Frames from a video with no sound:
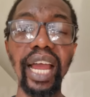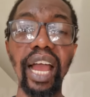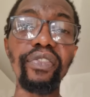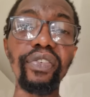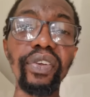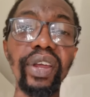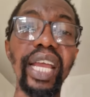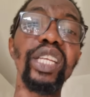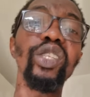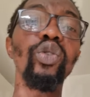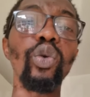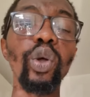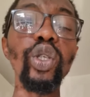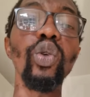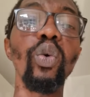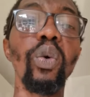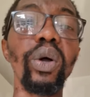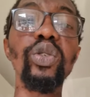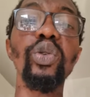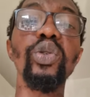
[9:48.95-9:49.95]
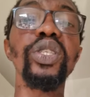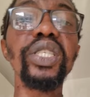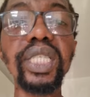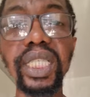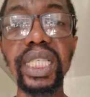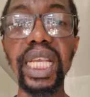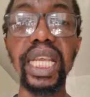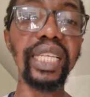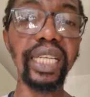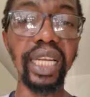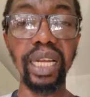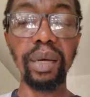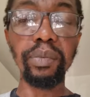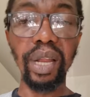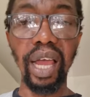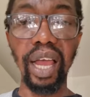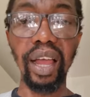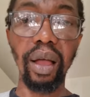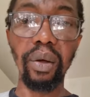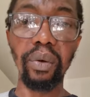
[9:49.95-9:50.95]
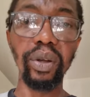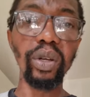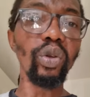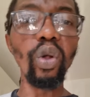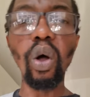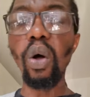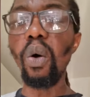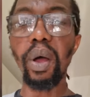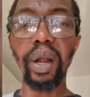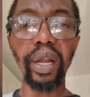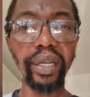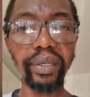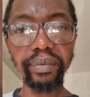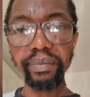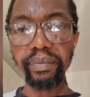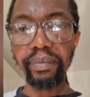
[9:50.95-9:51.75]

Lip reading: Africa is going to want to sink Nana Mnangagwa. No one.